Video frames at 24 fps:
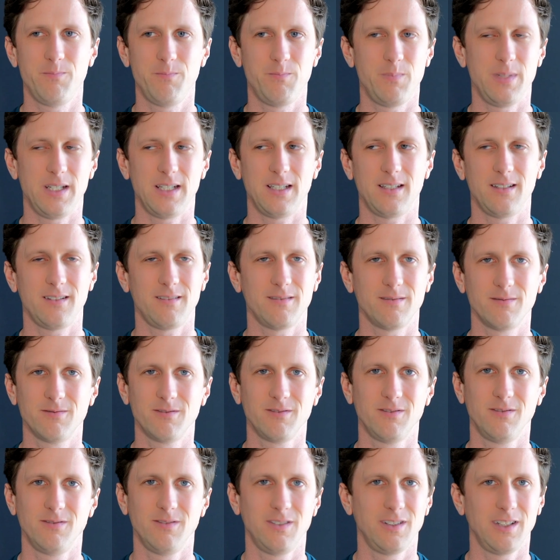be
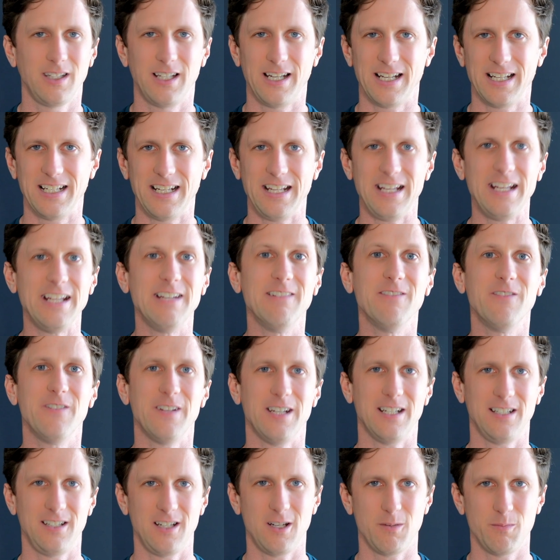like an
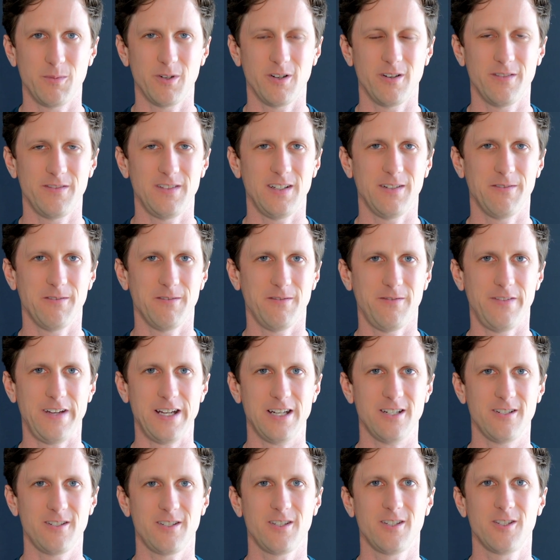infinite number of different fairs.